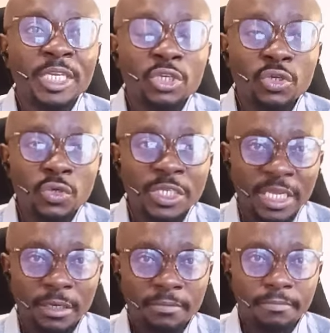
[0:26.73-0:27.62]
been using
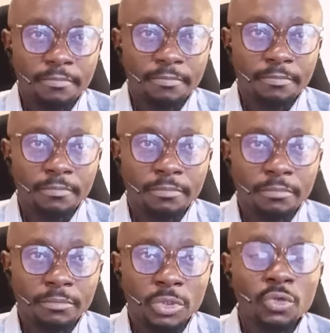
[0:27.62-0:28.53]

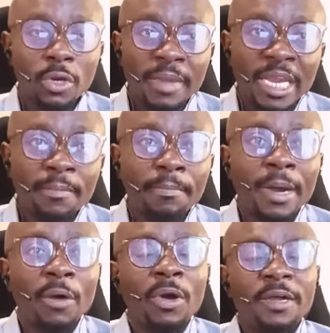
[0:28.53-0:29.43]
to remain in
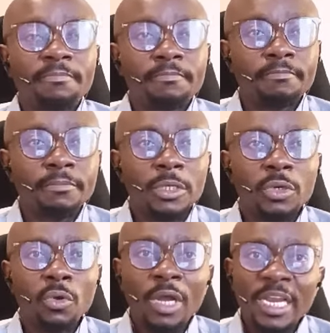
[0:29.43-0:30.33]
power.
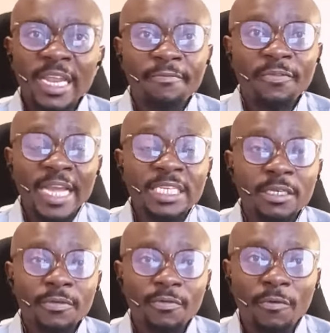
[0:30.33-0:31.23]
Look at them
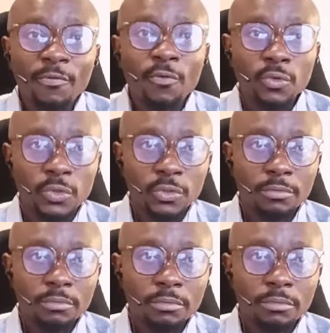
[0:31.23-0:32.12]
fighting for food.
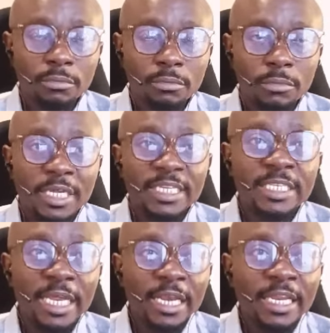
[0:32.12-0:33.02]
They're
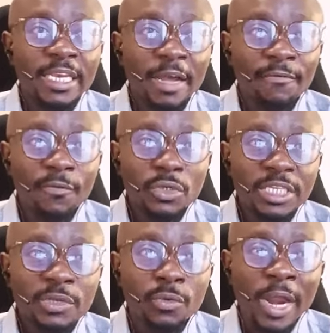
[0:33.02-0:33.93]
selling their
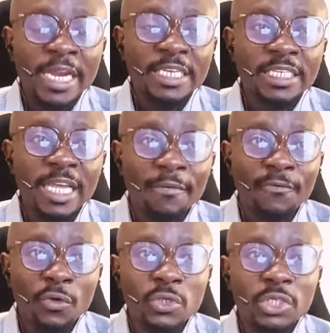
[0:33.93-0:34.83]
voting right, their
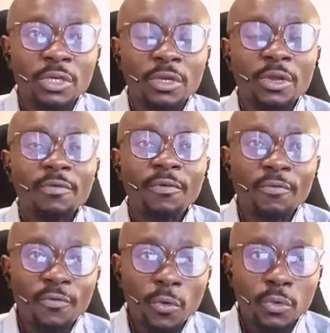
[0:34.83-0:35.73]
vote for
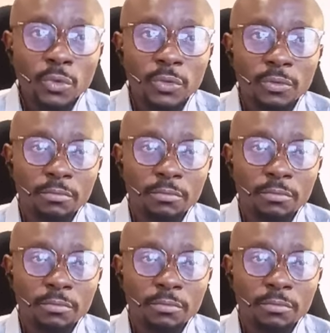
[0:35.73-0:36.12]
food.